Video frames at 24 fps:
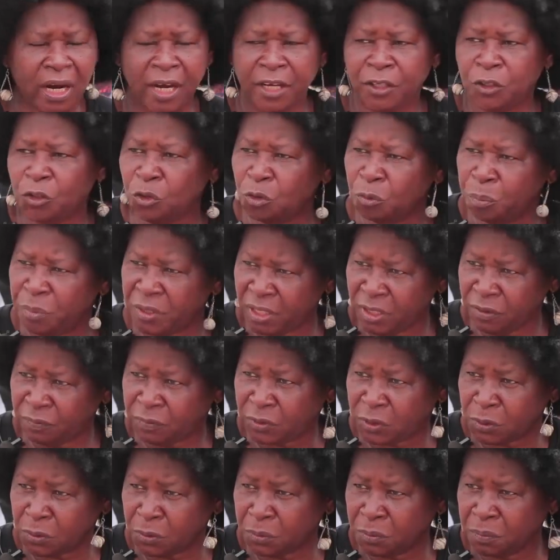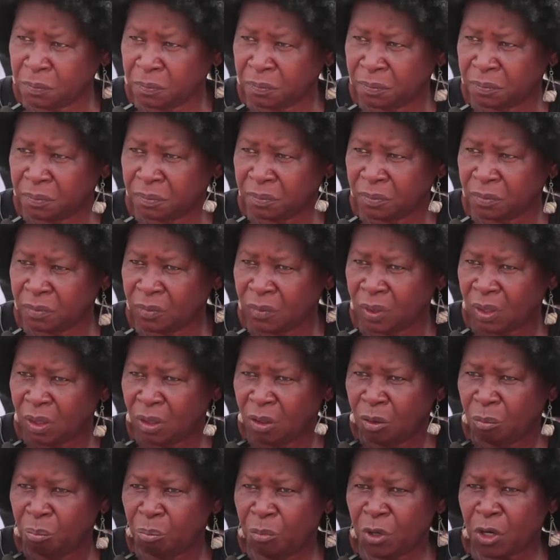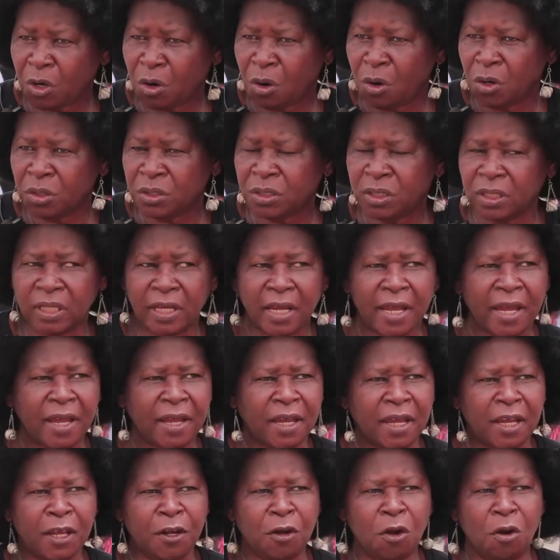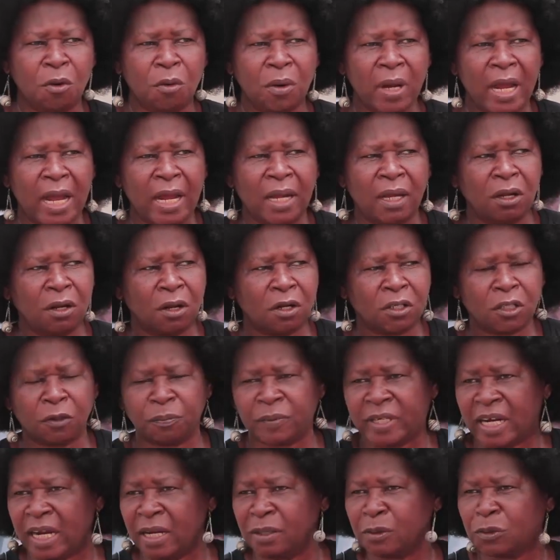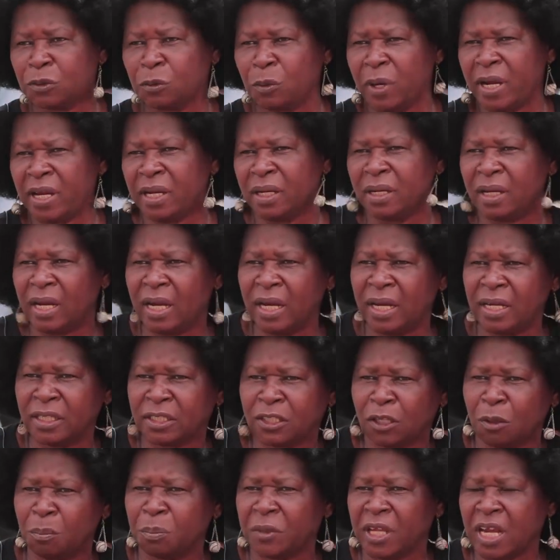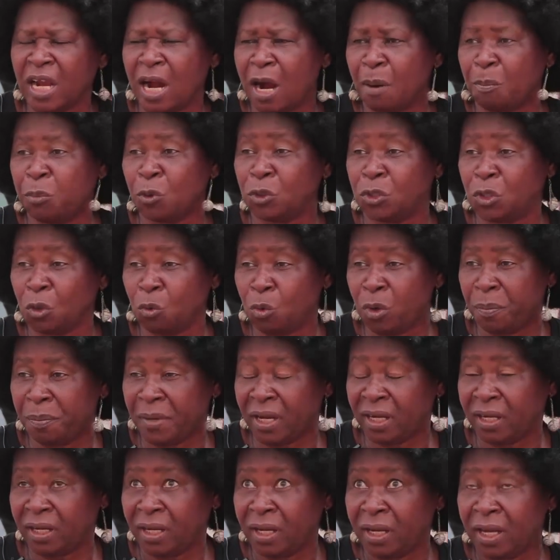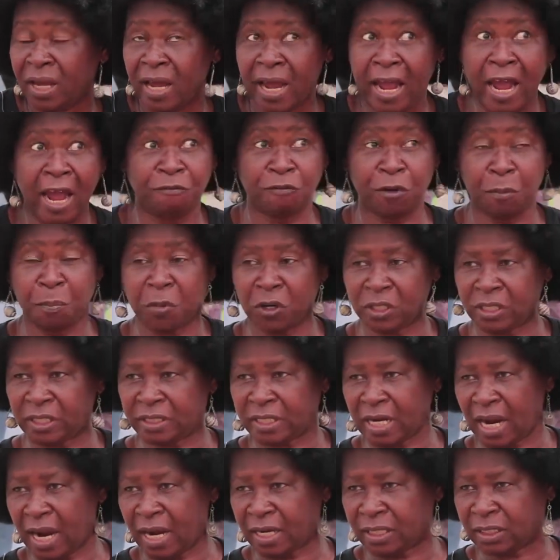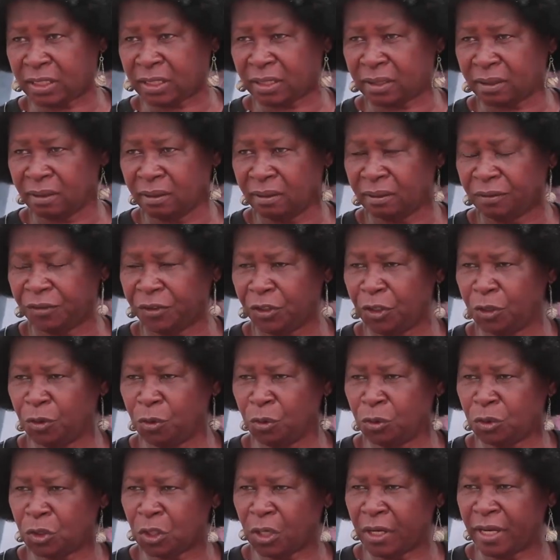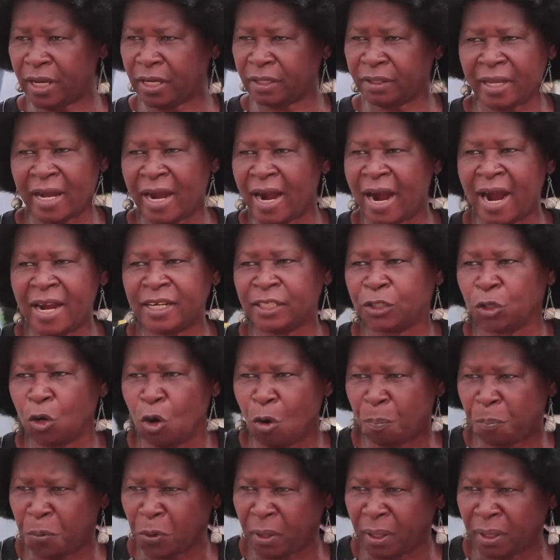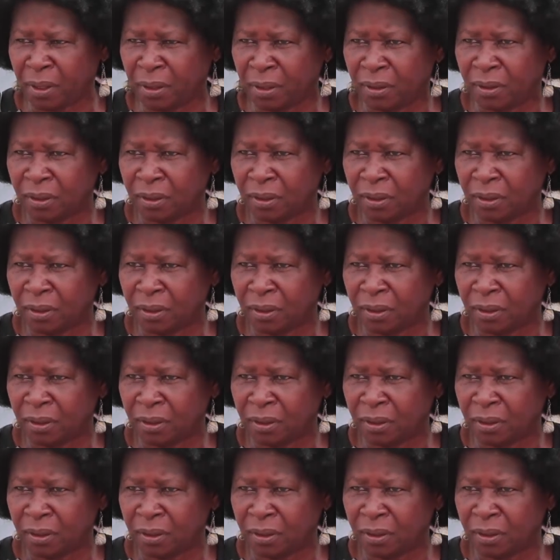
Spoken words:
I do believe so. Because, you know, a lot of times when something happens to women, everybody's eyes, you know, their eyes open.